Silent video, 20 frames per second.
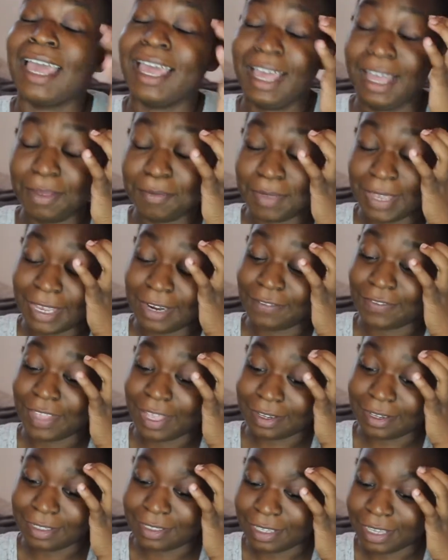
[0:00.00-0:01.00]
And if
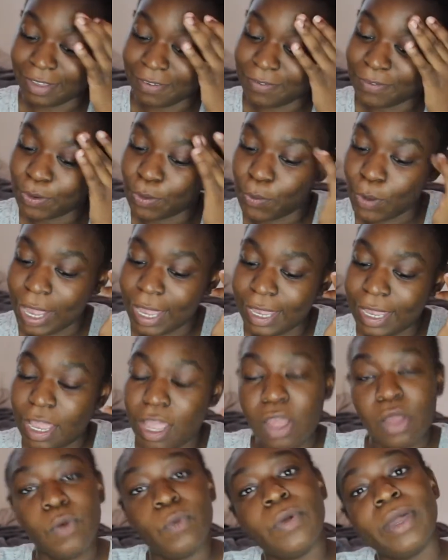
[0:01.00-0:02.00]
that doesn't give it away,
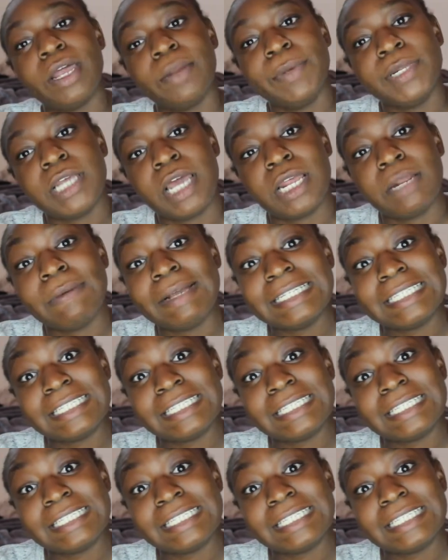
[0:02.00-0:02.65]
we're going to be talking about